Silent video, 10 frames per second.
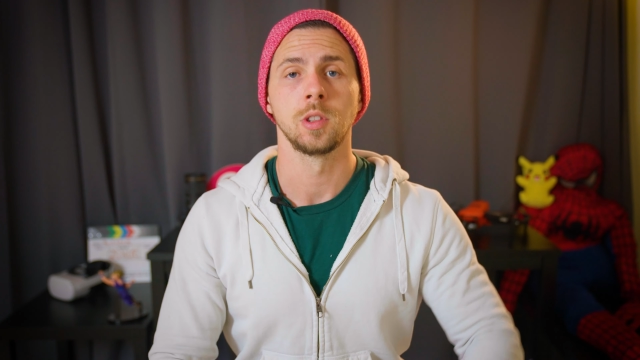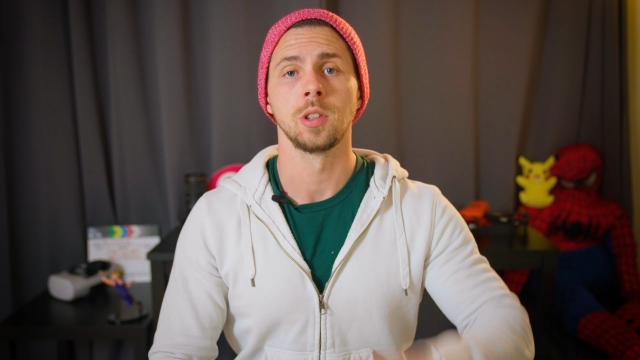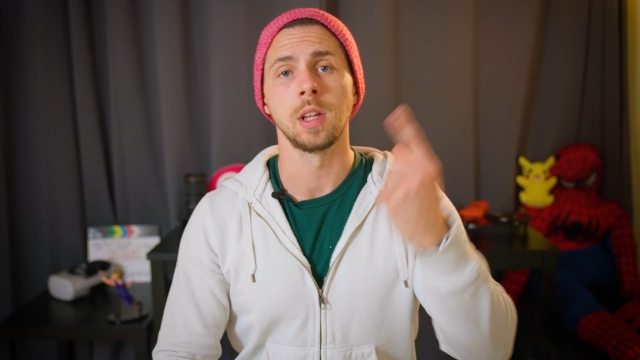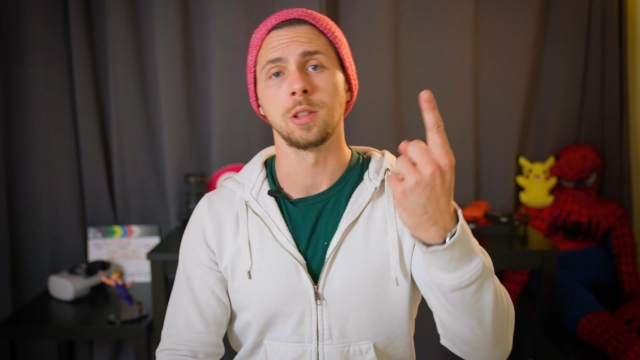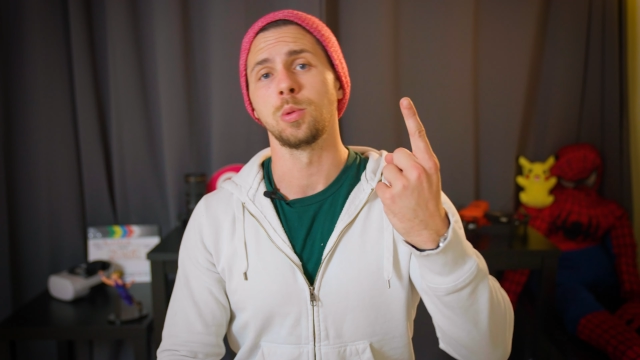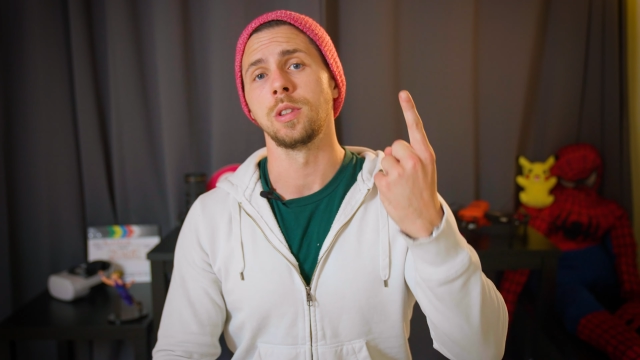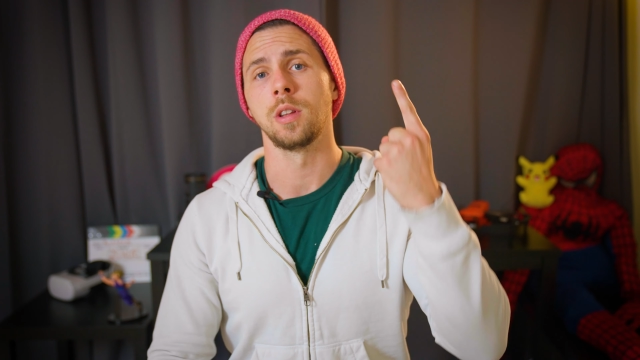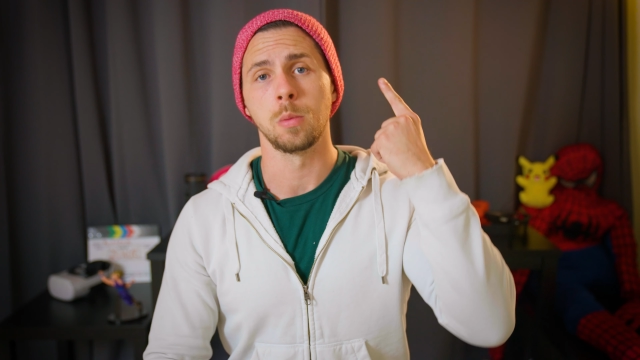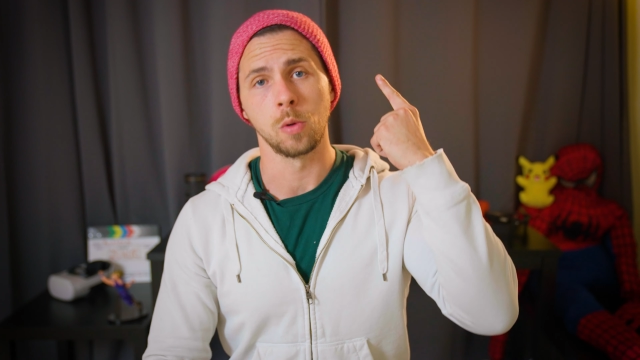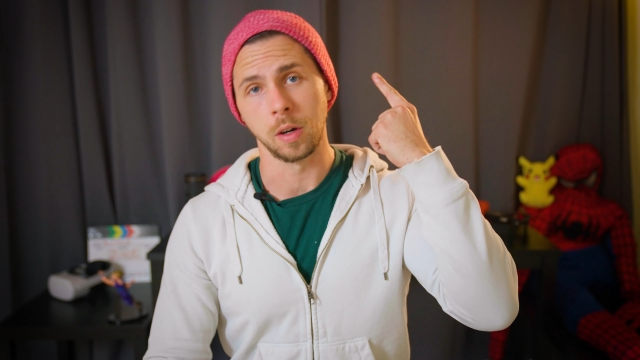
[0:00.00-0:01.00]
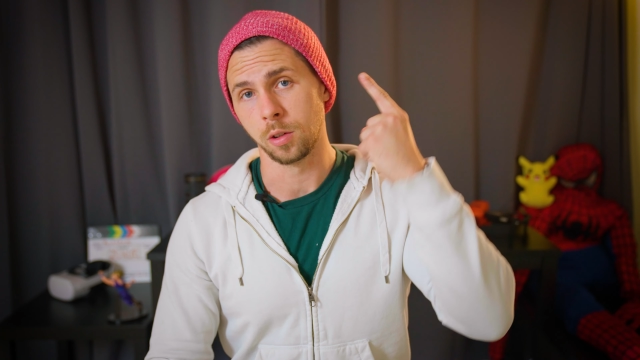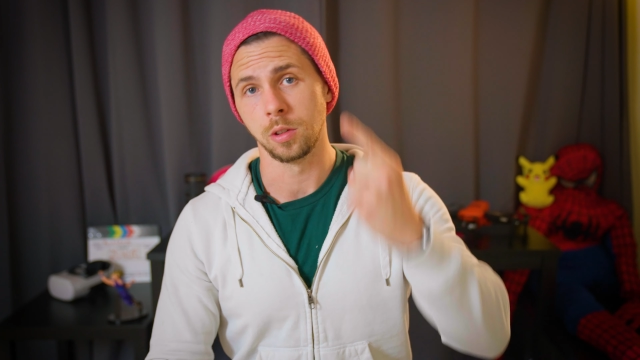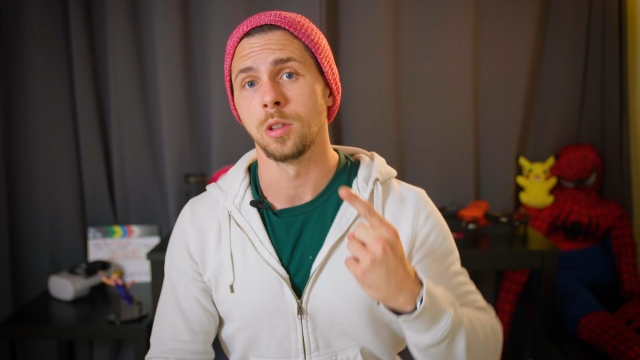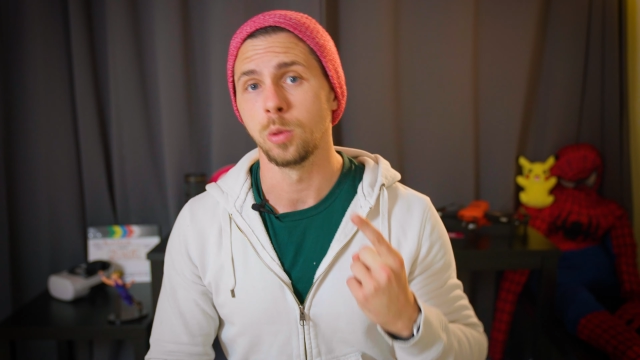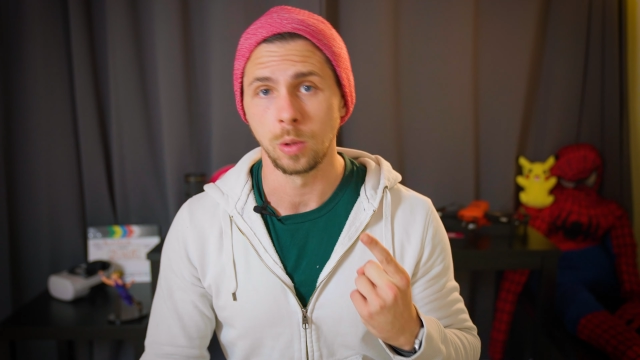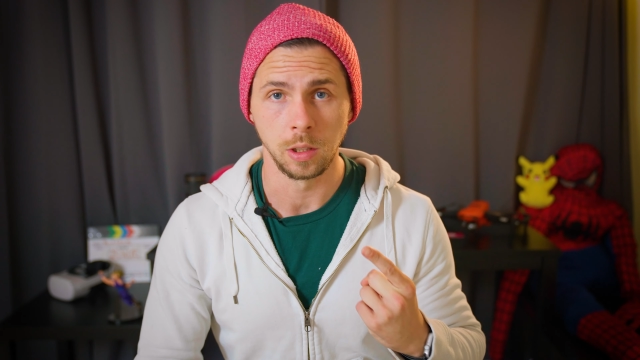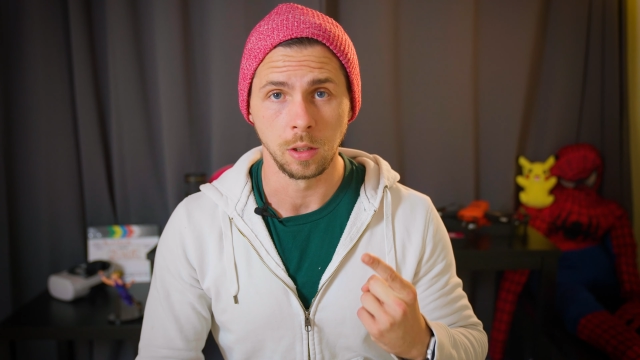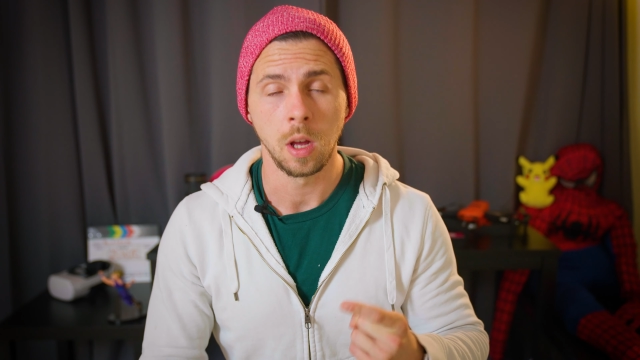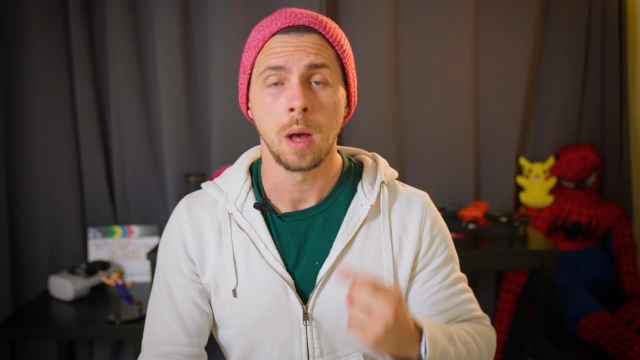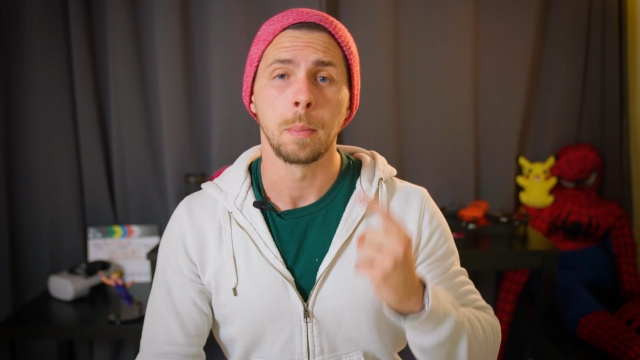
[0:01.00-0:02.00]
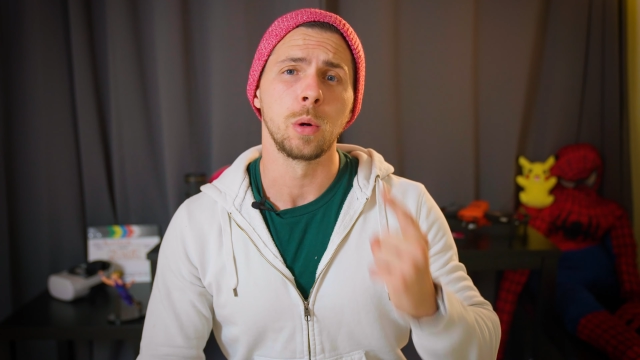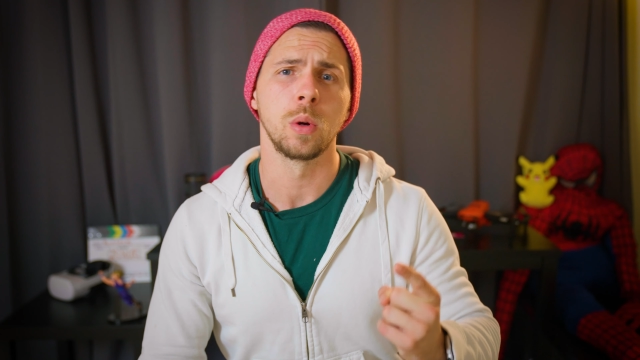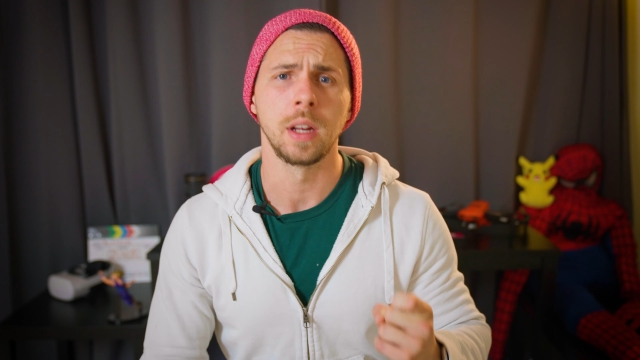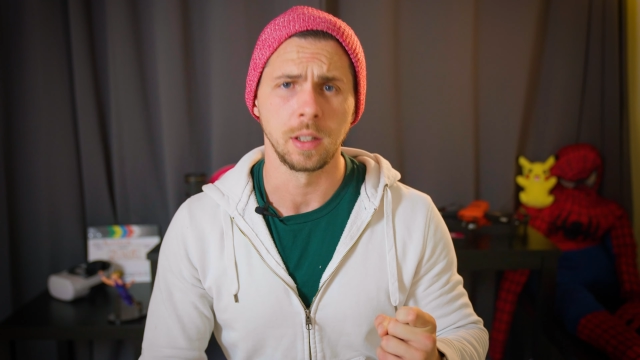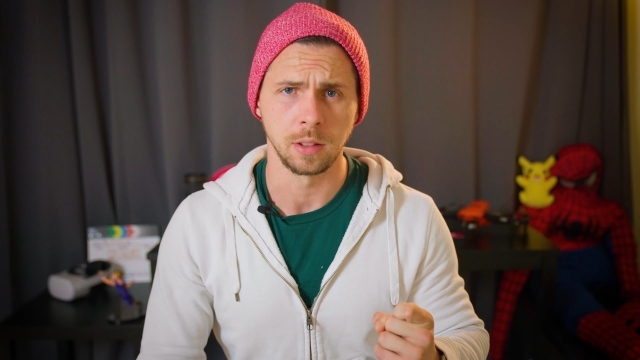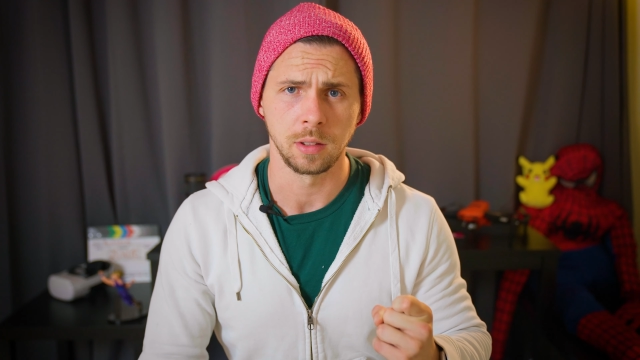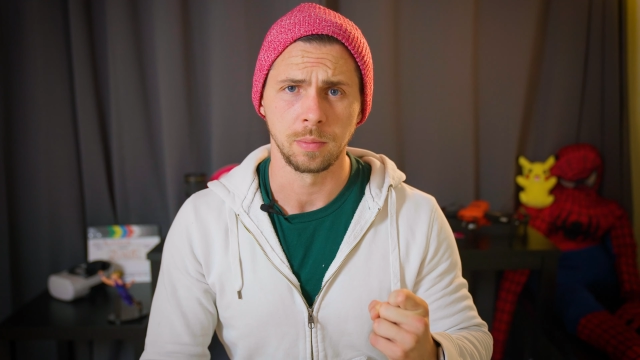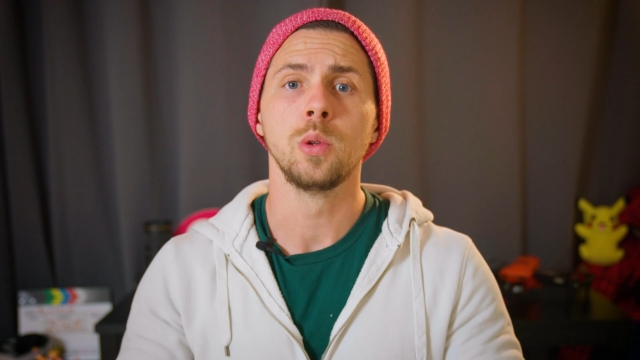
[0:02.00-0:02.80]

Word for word: So that's reason number one, continuity. But what else?